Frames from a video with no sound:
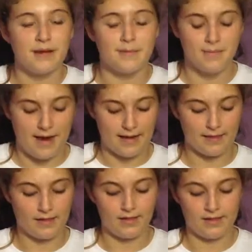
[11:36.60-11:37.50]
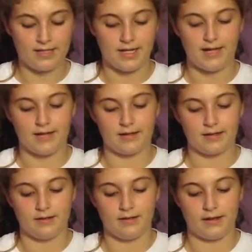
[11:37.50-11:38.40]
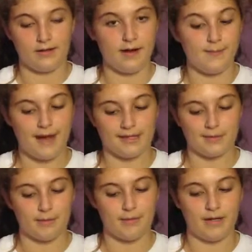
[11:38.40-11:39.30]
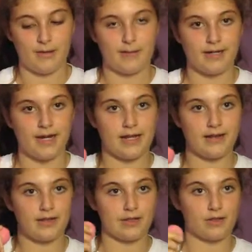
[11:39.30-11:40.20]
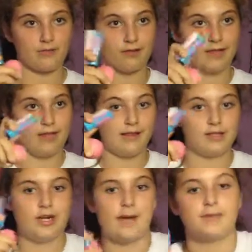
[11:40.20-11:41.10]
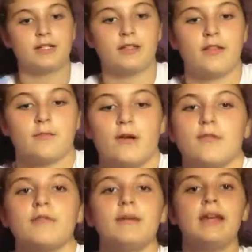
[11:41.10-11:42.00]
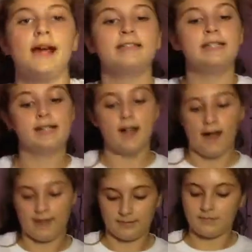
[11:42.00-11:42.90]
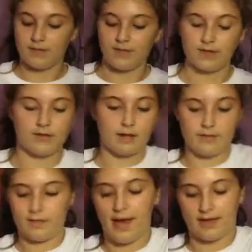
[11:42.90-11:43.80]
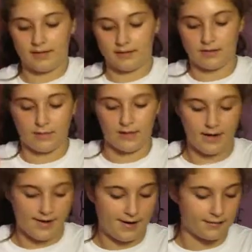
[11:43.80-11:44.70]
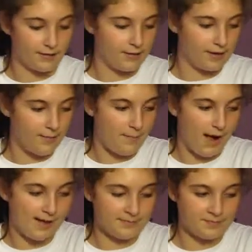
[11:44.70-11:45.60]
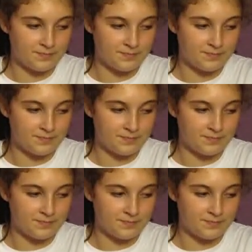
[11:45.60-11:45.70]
minimum, I literally take, like, not maximum, minimum, I take at least 3 chapsticks on the road with me. I'm just packing this on my carry-on real quick, but